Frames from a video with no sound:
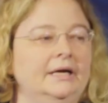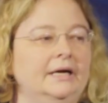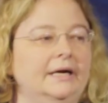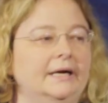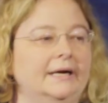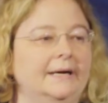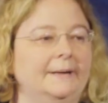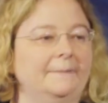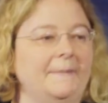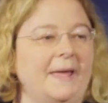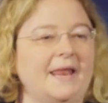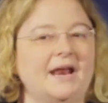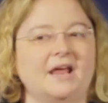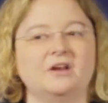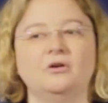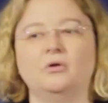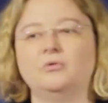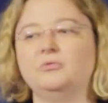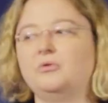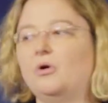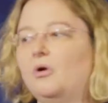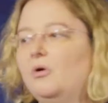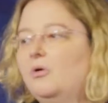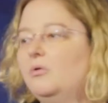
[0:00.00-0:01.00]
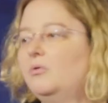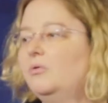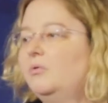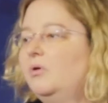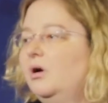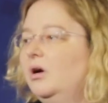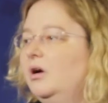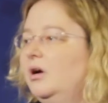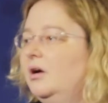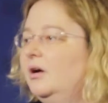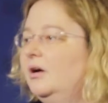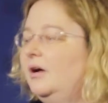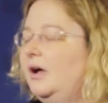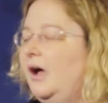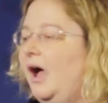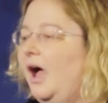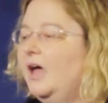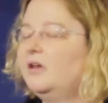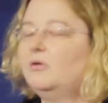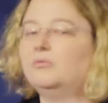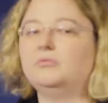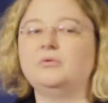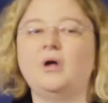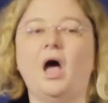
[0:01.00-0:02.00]
And I don't know.
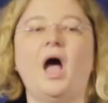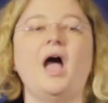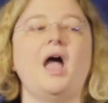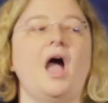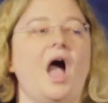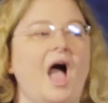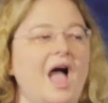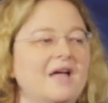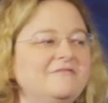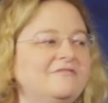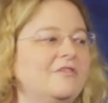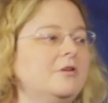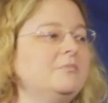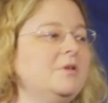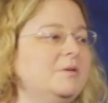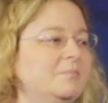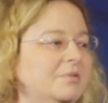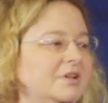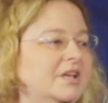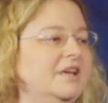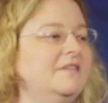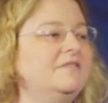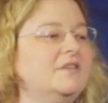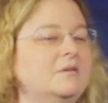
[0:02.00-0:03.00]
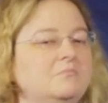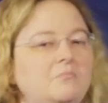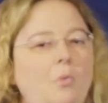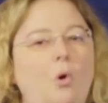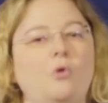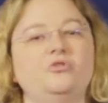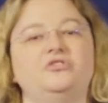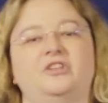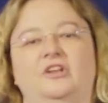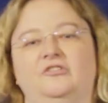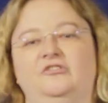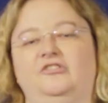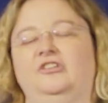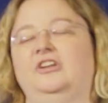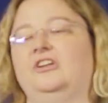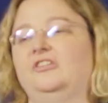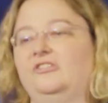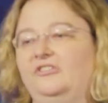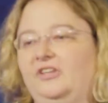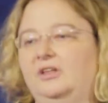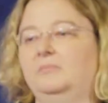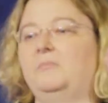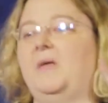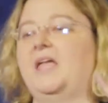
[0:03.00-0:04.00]
I firmly believe that most
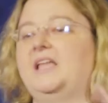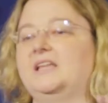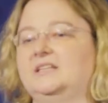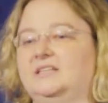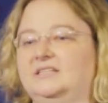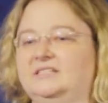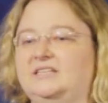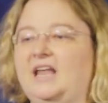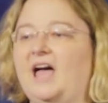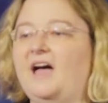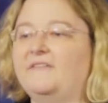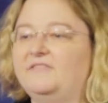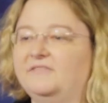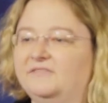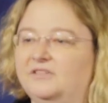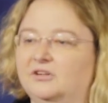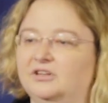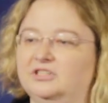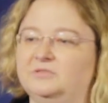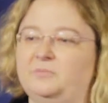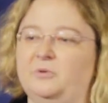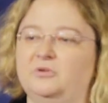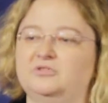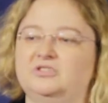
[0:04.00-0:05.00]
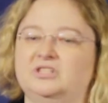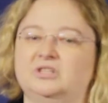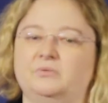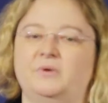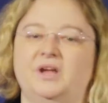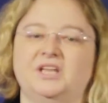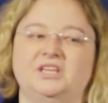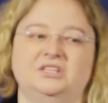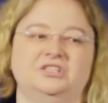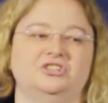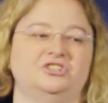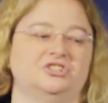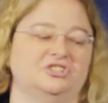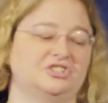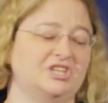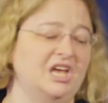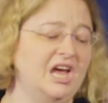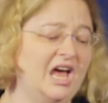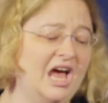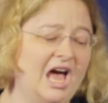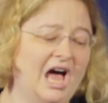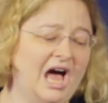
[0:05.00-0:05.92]
engineers can make it to staff if they're exposed to the right conditions.